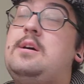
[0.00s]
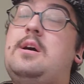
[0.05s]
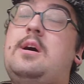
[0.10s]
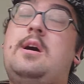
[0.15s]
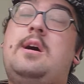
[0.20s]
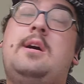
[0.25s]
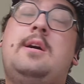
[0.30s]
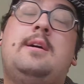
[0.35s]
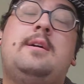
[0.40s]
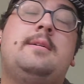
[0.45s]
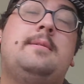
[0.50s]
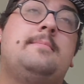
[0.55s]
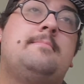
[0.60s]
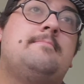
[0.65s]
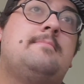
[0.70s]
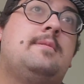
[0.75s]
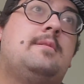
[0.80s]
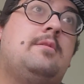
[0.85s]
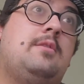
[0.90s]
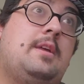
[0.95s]

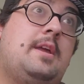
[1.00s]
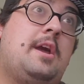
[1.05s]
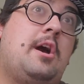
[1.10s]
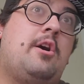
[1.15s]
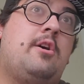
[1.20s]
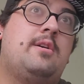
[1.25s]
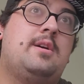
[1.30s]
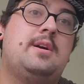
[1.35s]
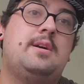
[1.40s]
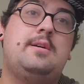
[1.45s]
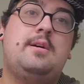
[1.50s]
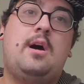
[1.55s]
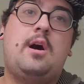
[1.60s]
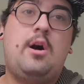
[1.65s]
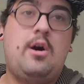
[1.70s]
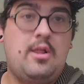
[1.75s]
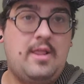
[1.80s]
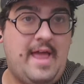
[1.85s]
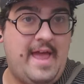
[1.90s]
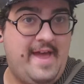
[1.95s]
Liara
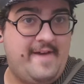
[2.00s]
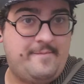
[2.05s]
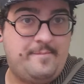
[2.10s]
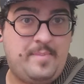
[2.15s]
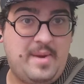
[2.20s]
all have